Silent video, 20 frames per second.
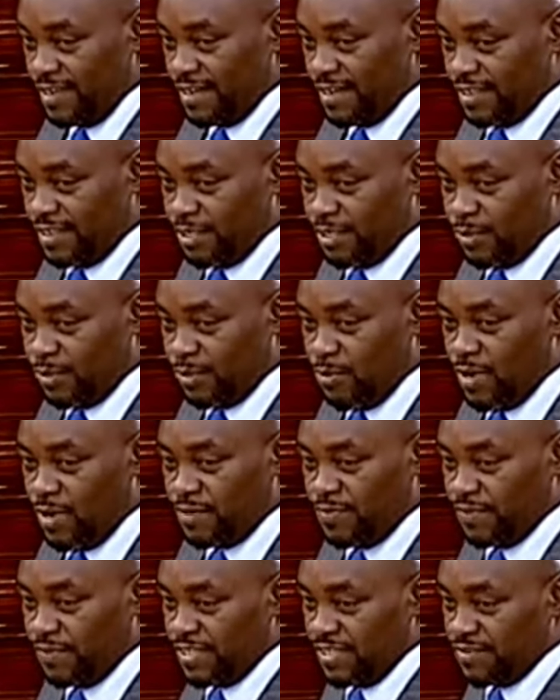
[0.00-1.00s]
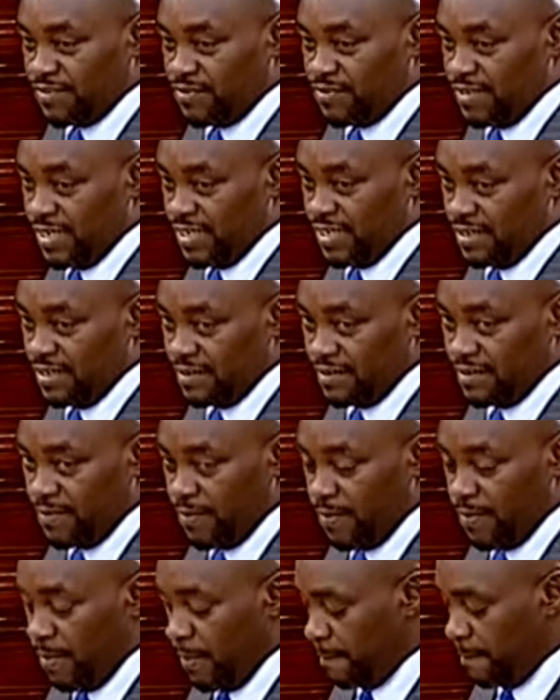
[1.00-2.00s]
Article 153,
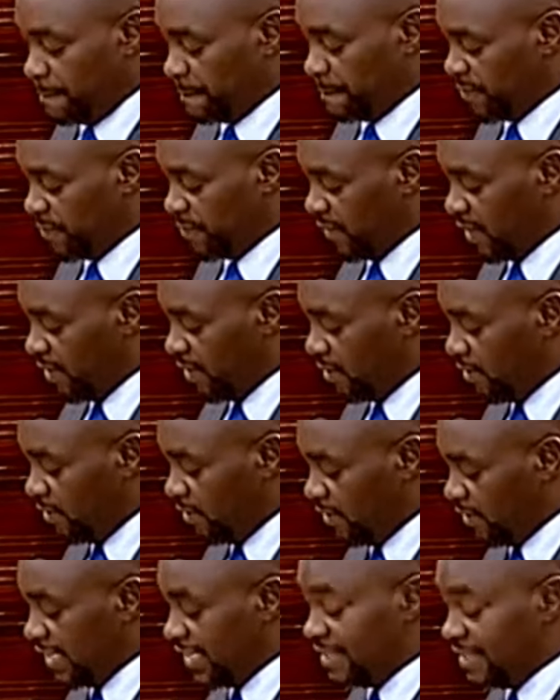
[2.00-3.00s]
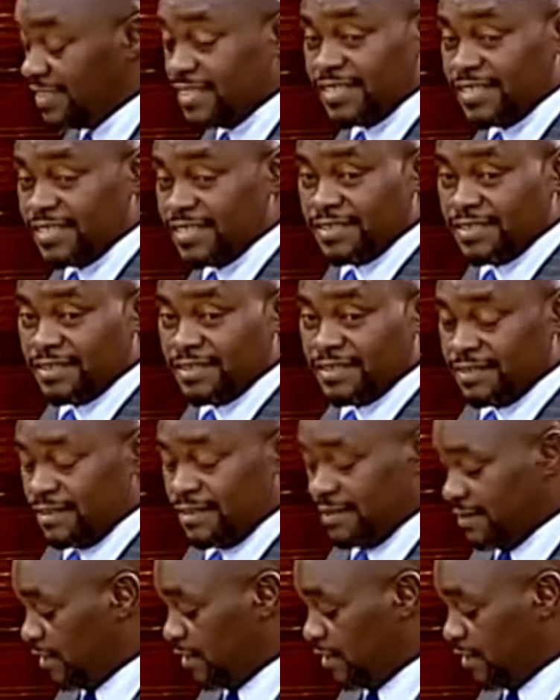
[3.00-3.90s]
on the decisions,